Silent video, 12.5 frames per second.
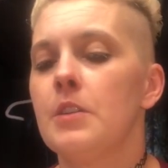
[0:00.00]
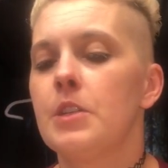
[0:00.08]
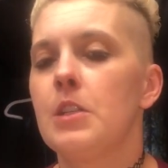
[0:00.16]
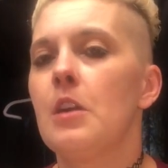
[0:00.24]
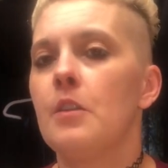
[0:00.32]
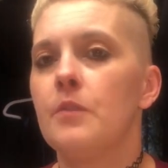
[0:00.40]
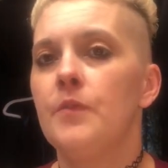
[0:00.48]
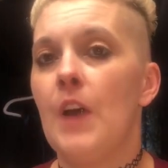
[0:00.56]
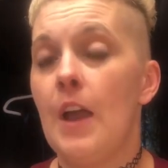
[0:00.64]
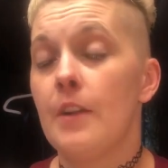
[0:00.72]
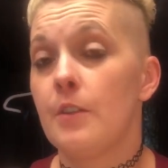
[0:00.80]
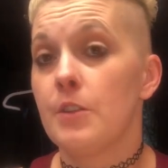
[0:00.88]
certain
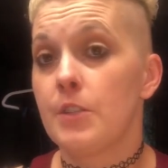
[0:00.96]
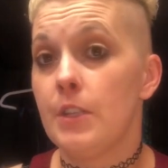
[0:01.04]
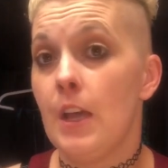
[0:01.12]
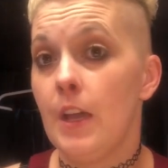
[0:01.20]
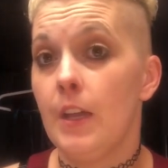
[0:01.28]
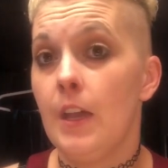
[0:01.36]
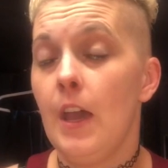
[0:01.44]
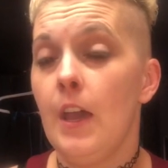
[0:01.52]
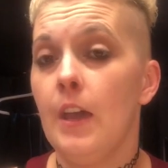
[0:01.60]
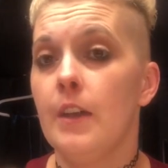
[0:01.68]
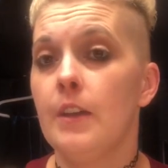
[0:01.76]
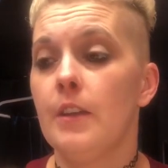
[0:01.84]
factors that
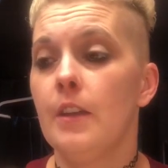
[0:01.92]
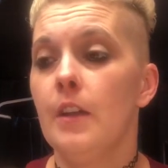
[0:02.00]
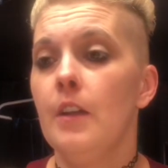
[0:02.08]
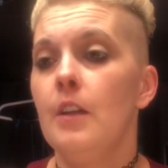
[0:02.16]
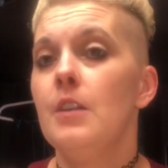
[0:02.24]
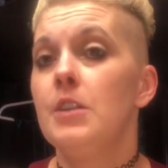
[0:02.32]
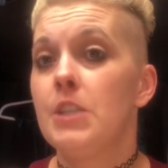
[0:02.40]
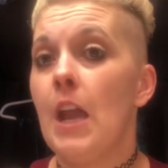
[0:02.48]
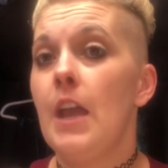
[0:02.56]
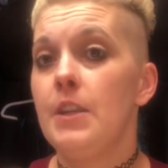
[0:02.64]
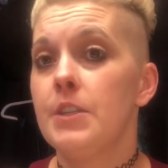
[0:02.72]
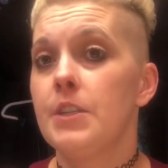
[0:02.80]
can
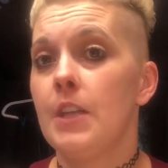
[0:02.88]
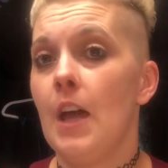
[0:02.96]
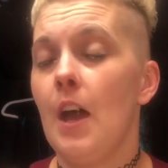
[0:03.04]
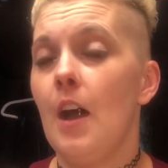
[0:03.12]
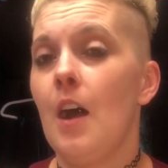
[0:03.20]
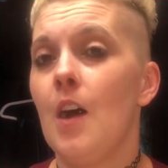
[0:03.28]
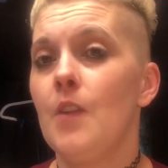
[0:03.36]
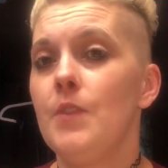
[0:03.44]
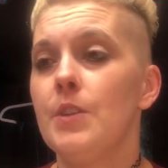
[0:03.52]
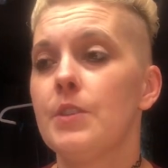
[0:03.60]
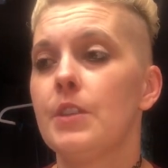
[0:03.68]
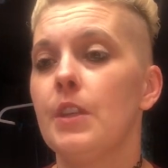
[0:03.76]
change that,
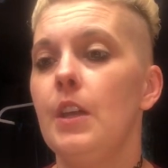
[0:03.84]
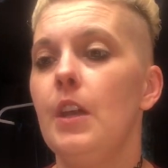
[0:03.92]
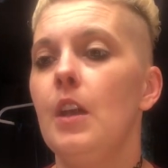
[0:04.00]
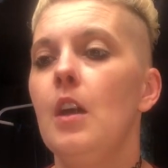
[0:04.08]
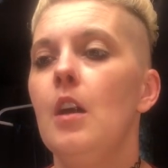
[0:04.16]
obviously.